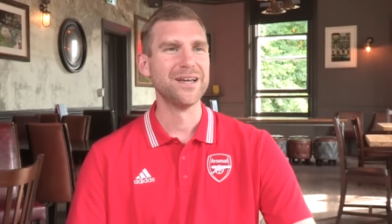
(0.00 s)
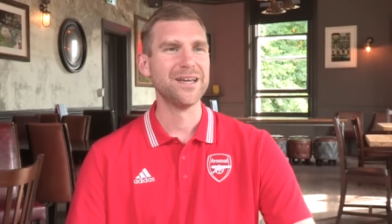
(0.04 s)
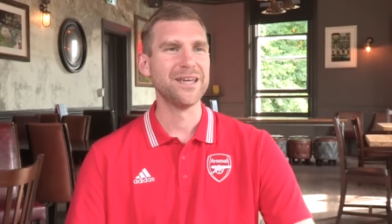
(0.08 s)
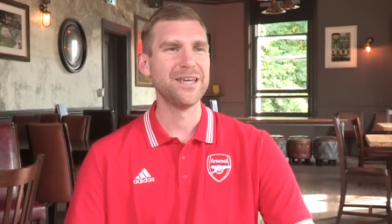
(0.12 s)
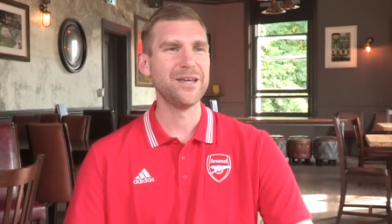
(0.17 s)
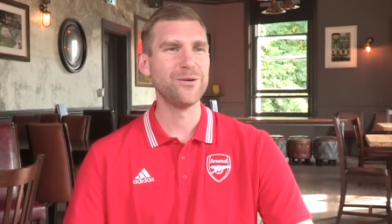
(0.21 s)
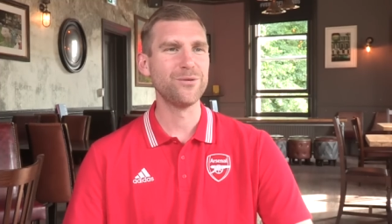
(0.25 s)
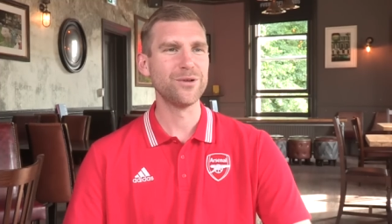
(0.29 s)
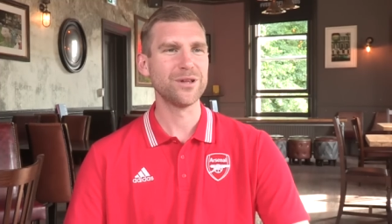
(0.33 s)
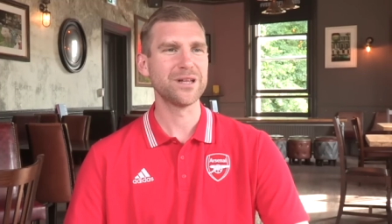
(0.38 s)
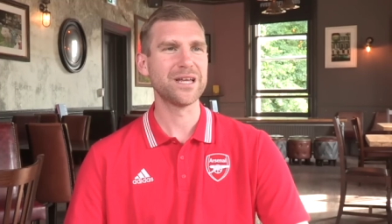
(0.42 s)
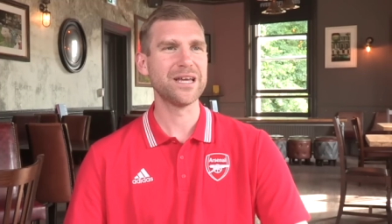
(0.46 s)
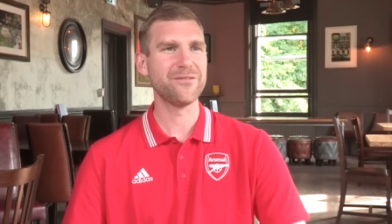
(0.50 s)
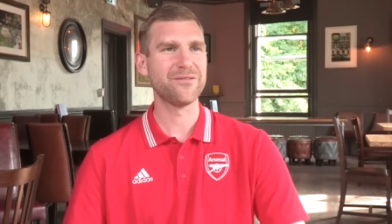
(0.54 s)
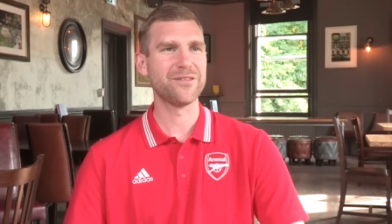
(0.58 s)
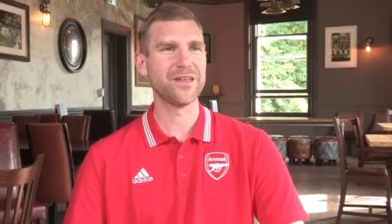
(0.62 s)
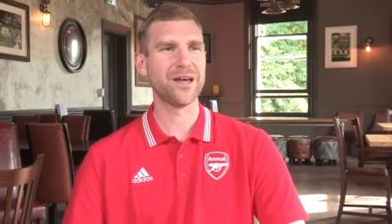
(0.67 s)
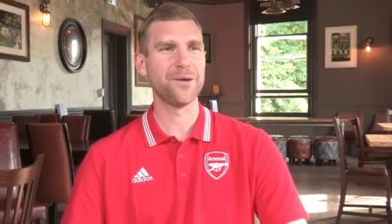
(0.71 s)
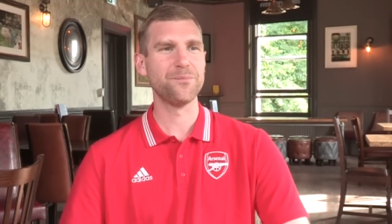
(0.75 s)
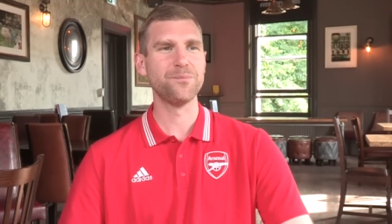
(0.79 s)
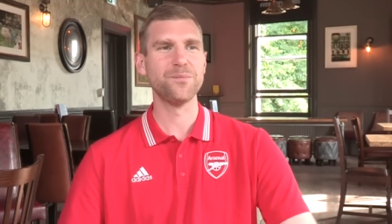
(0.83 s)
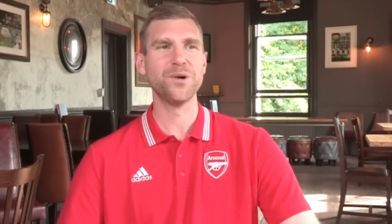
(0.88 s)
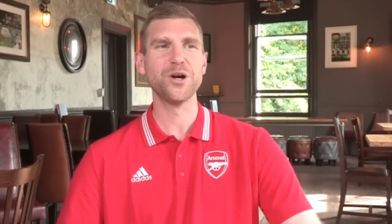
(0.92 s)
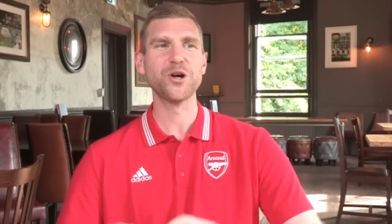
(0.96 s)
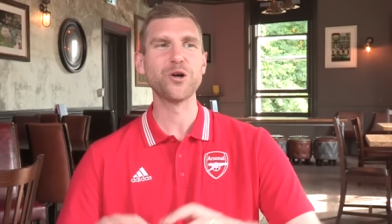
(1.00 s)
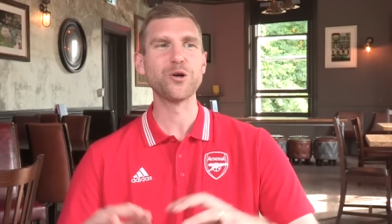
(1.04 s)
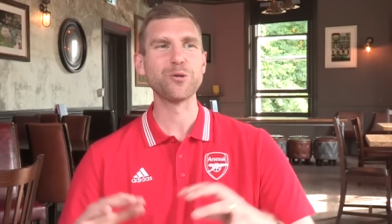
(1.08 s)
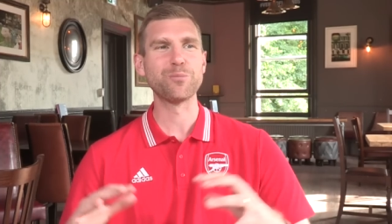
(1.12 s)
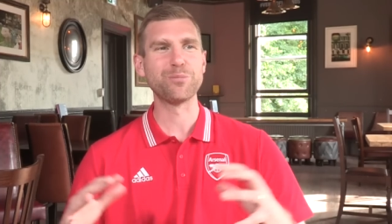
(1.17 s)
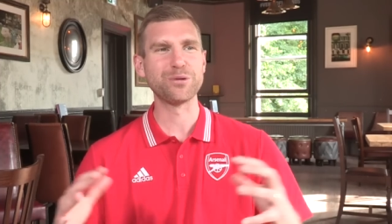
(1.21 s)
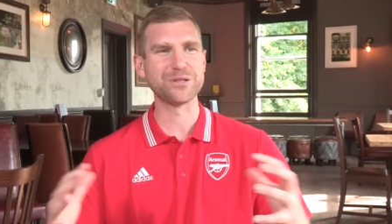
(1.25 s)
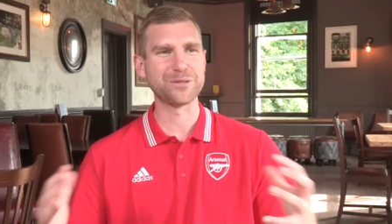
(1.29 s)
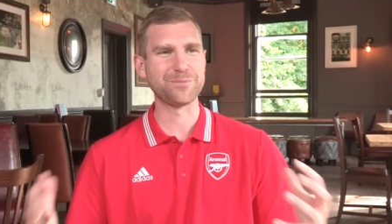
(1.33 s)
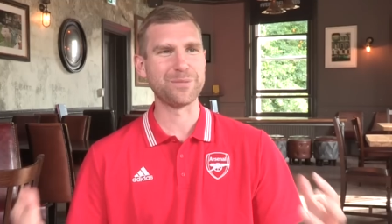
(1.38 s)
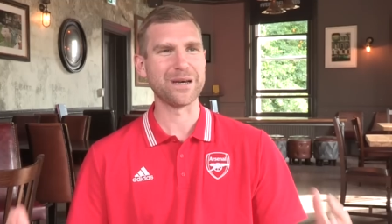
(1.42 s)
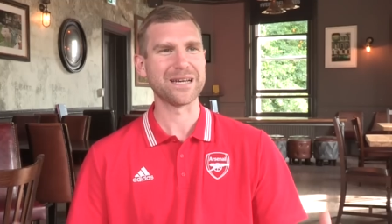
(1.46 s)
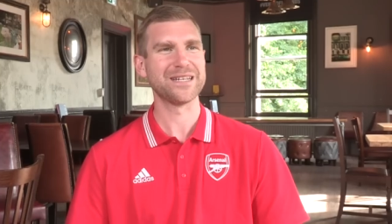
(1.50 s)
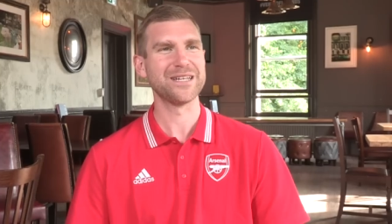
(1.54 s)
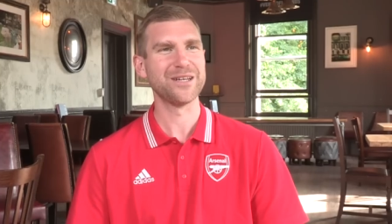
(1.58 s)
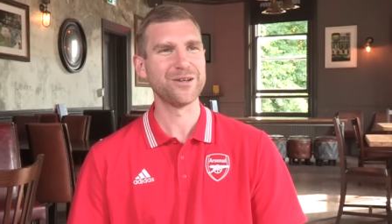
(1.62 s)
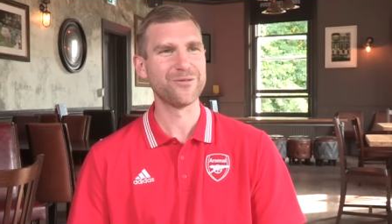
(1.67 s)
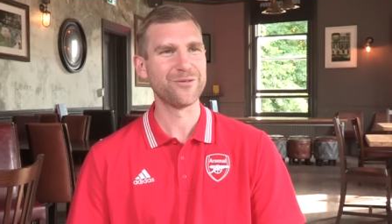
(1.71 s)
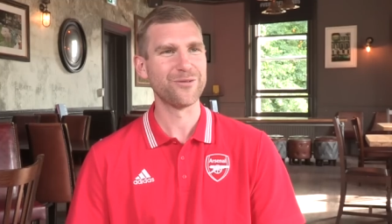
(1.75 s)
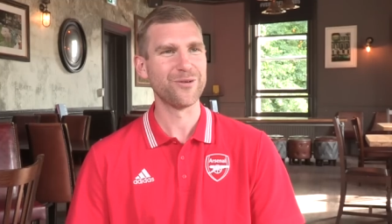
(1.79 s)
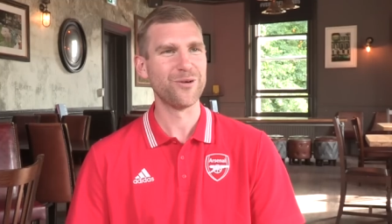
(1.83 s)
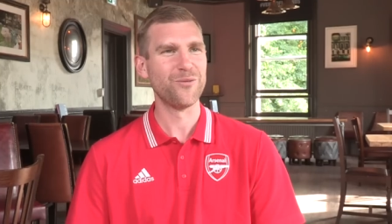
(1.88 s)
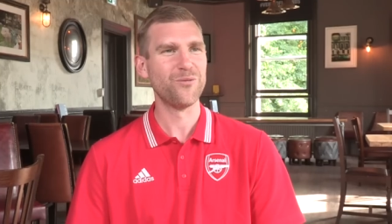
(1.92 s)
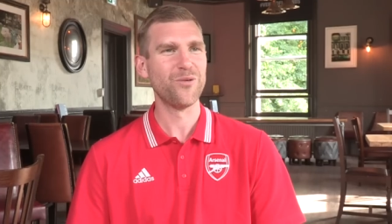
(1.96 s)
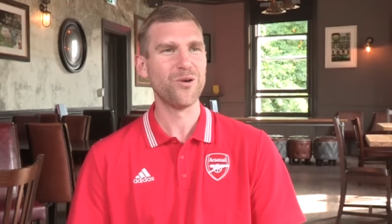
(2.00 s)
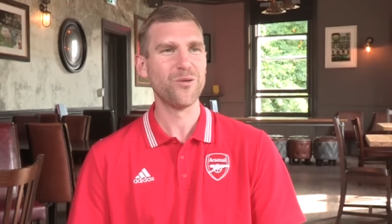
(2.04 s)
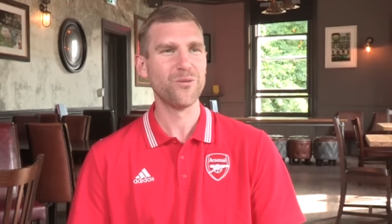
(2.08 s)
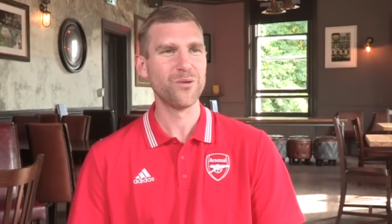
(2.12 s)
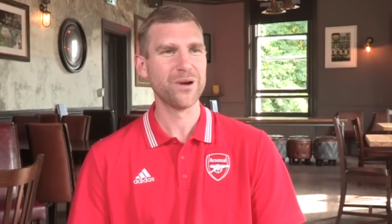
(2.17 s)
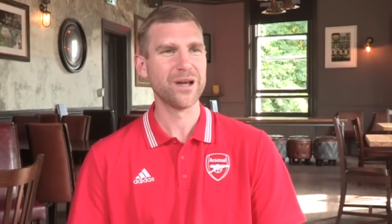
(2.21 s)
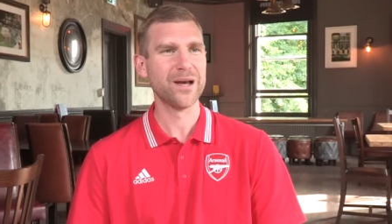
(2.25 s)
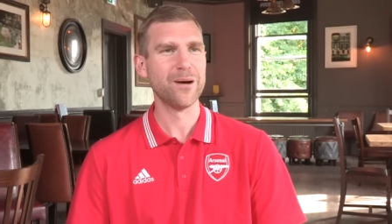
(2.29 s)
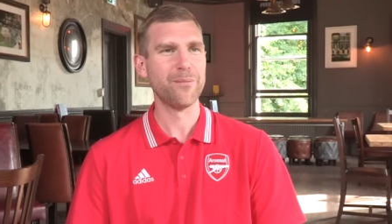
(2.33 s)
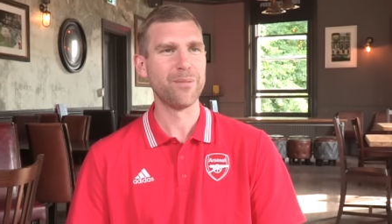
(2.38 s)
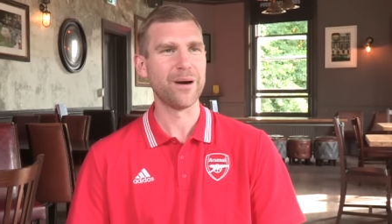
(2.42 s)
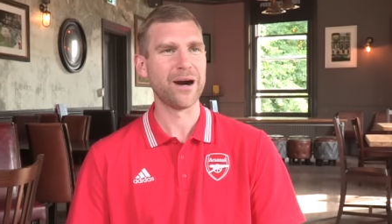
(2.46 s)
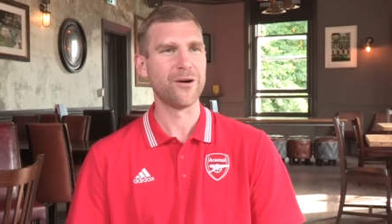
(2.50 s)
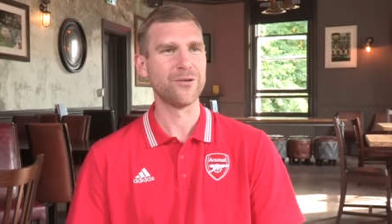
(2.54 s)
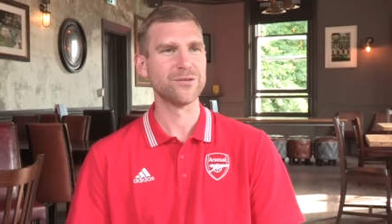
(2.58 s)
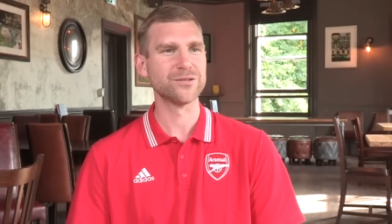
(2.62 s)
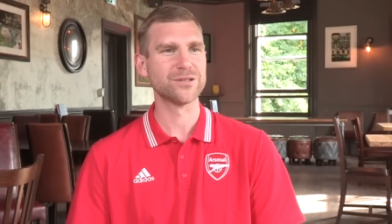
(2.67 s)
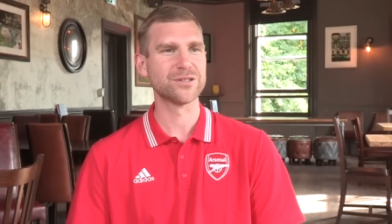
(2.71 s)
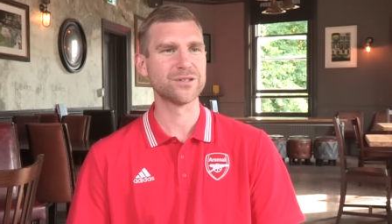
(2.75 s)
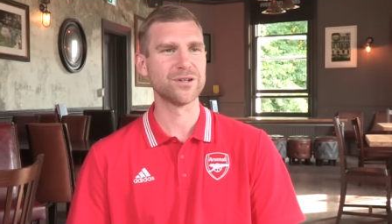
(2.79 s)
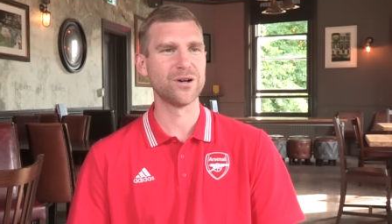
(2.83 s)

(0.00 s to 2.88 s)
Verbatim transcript: he will give them a good perspective on what we're about.